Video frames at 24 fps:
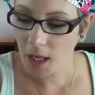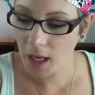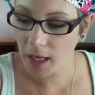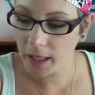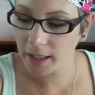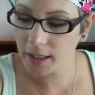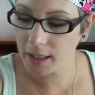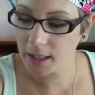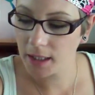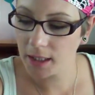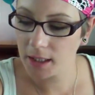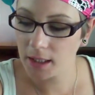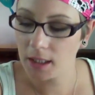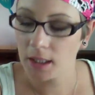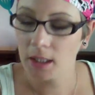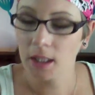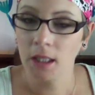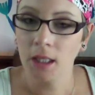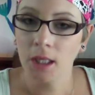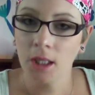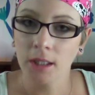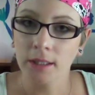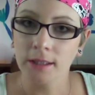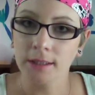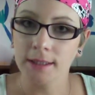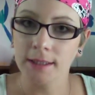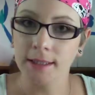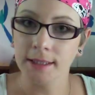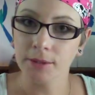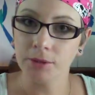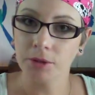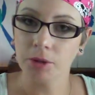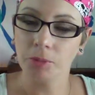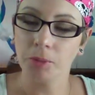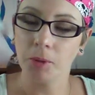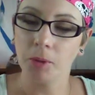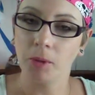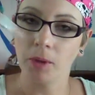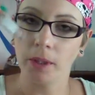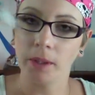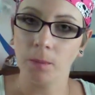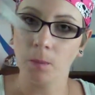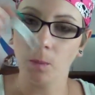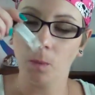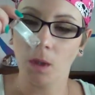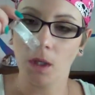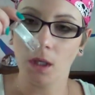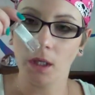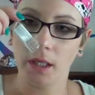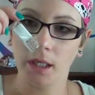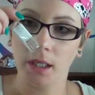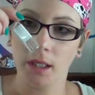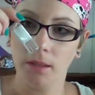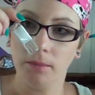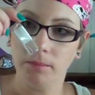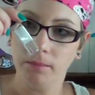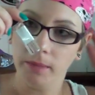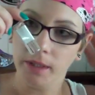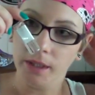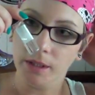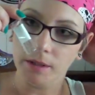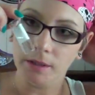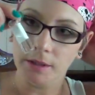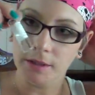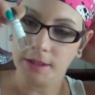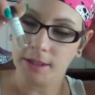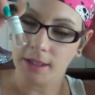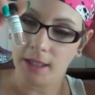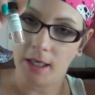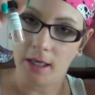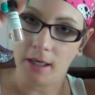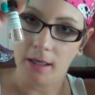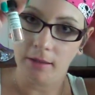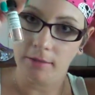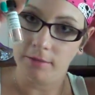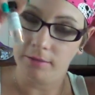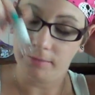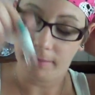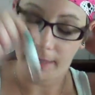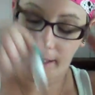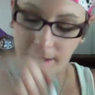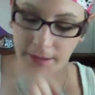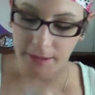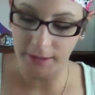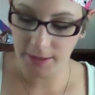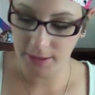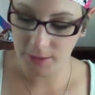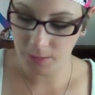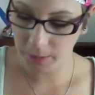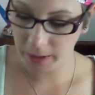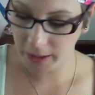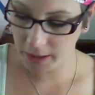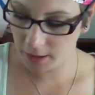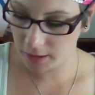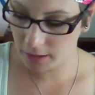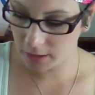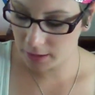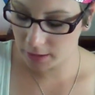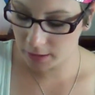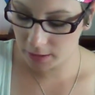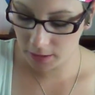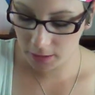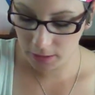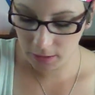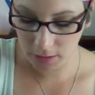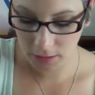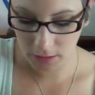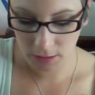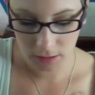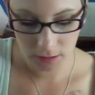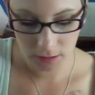I need 0.1 mils of my sweetener.